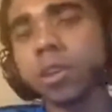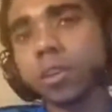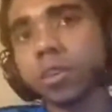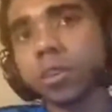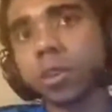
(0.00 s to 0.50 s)

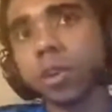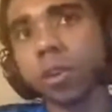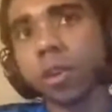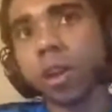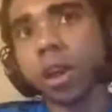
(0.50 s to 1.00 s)
So
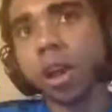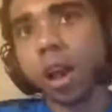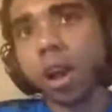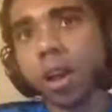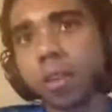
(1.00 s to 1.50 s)

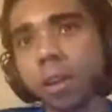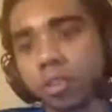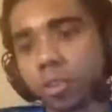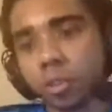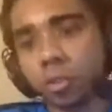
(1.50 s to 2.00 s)
that was
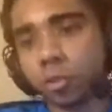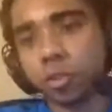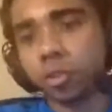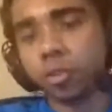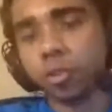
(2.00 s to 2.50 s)
just
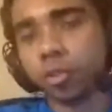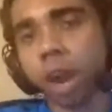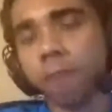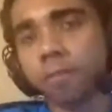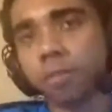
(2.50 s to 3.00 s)
to do
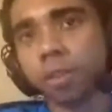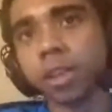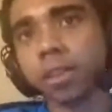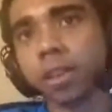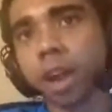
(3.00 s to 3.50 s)
draft, really,